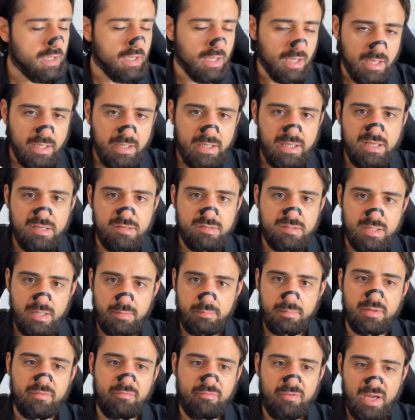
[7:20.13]
it gives
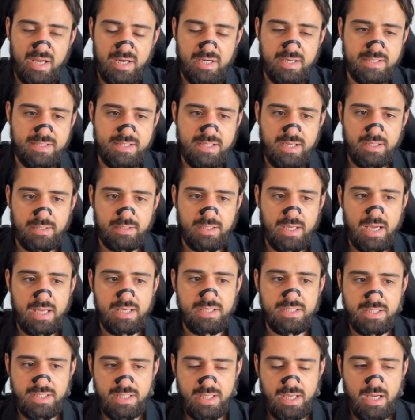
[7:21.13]
them the fantasy and the
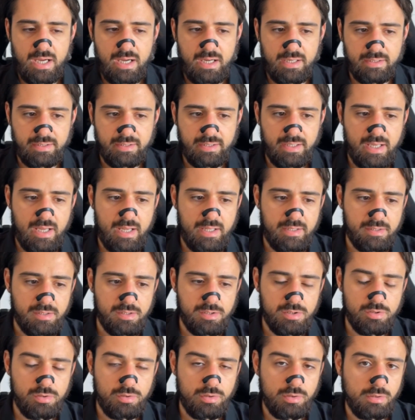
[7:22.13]
idea that
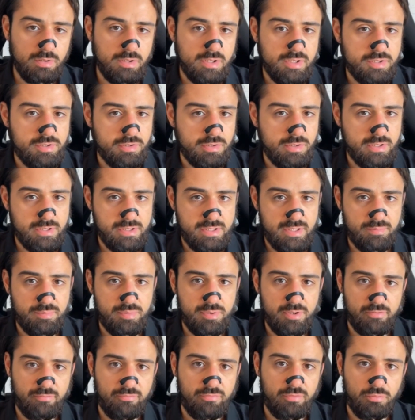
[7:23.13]
you could literally
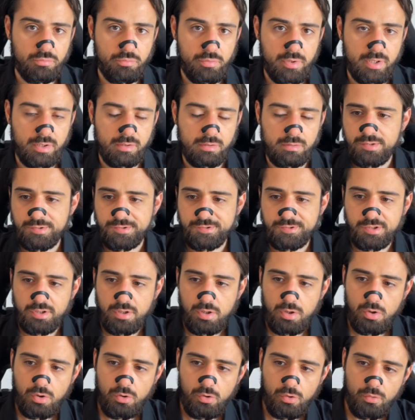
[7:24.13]
disappear for real.
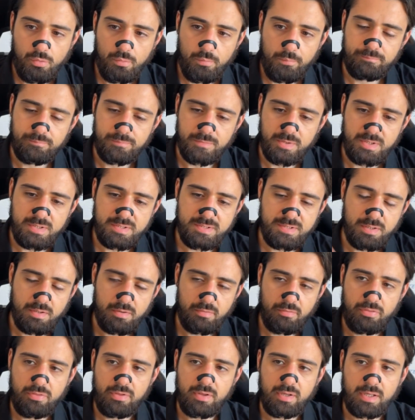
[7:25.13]
So they
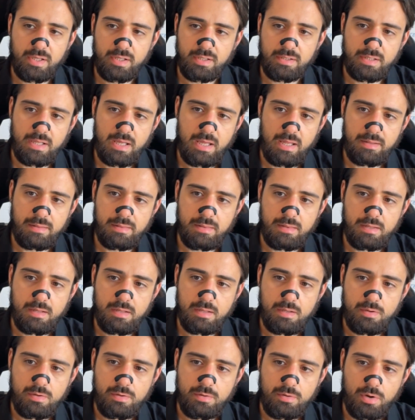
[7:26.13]
start thinking that,
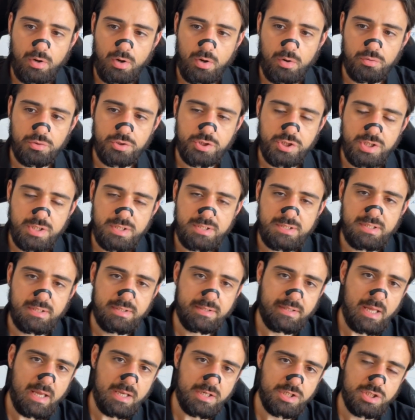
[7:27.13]
oh, she's
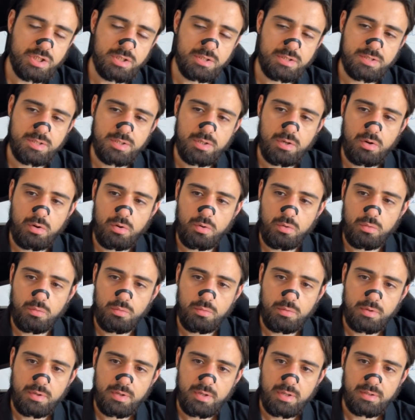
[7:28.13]
detaching, so
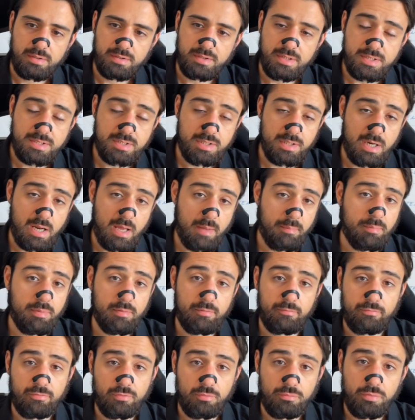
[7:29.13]
this could
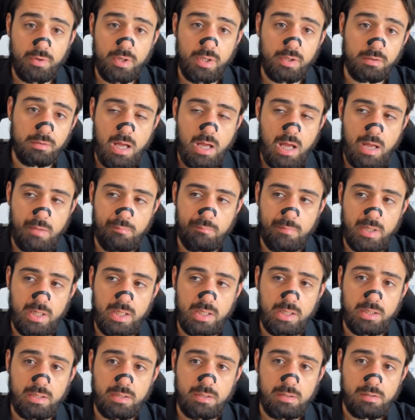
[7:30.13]
happen for real. I
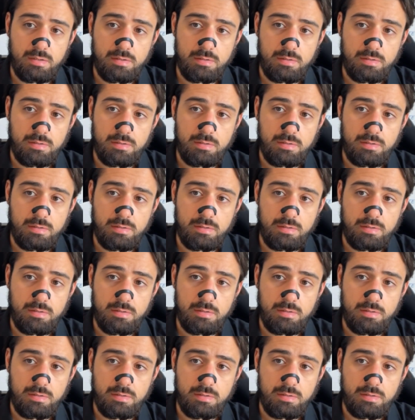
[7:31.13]
mean,